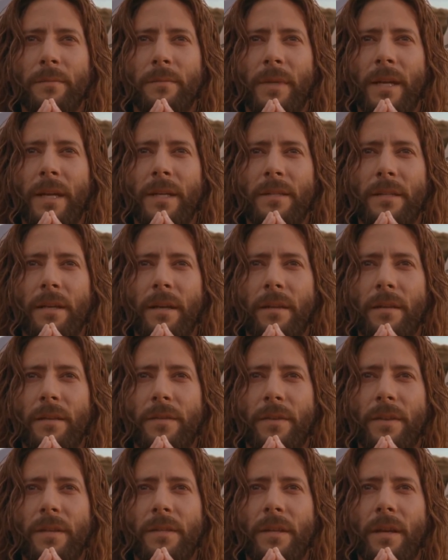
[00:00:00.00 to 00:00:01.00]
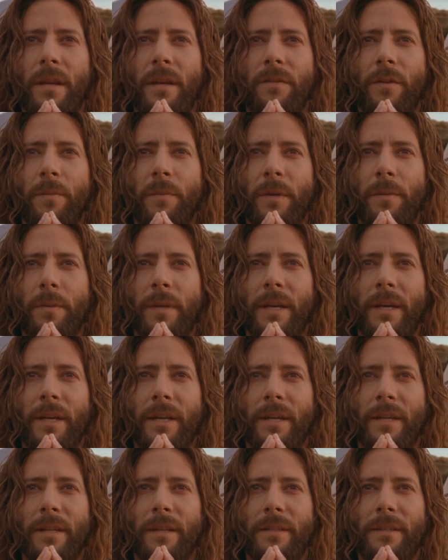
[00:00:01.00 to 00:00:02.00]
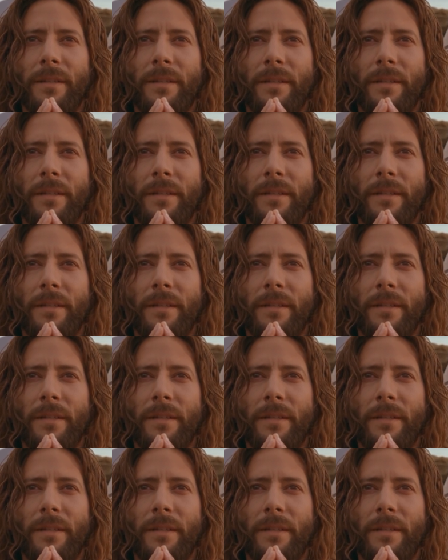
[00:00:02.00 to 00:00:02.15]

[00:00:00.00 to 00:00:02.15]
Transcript: But I say this for the sake of the people here,